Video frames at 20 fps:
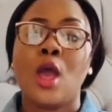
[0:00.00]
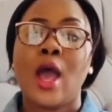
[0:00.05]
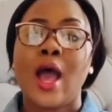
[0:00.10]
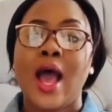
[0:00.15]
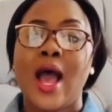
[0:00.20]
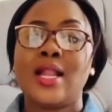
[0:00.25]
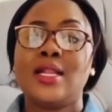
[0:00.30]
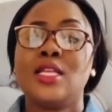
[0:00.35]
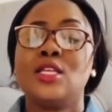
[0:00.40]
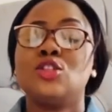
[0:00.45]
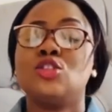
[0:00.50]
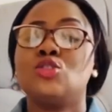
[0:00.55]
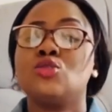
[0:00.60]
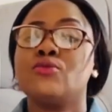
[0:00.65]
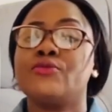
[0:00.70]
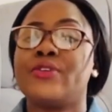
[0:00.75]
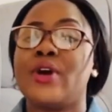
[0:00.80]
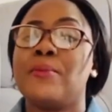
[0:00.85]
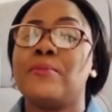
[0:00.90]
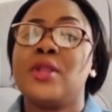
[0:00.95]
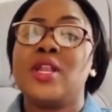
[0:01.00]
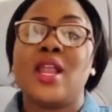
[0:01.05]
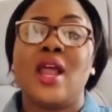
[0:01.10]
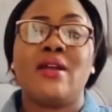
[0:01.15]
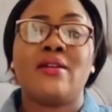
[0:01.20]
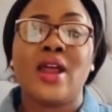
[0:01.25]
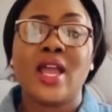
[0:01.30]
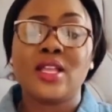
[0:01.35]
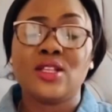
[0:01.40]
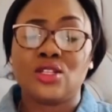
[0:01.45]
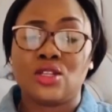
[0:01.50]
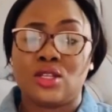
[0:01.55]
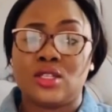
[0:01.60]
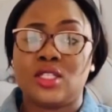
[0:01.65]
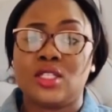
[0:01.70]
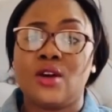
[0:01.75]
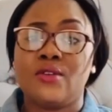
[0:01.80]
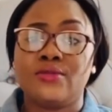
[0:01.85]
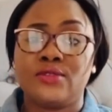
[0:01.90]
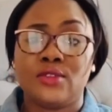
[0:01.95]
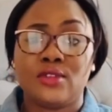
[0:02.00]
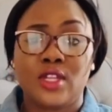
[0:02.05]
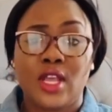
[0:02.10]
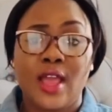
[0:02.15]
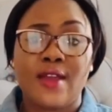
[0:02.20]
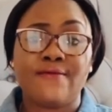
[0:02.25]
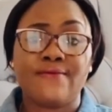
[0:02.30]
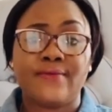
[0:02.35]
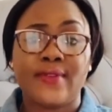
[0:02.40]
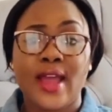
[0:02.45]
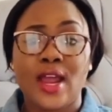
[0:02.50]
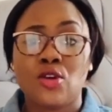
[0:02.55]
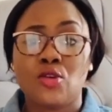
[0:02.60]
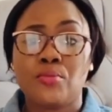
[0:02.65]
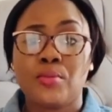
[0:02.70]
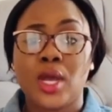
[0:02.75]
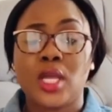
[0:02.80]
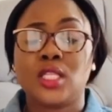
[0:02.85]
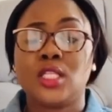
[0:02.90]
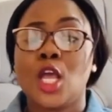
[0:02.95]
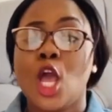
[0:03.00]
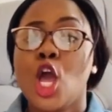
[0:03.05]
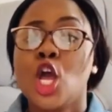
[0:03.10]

at least to familiarize yourself to the environment,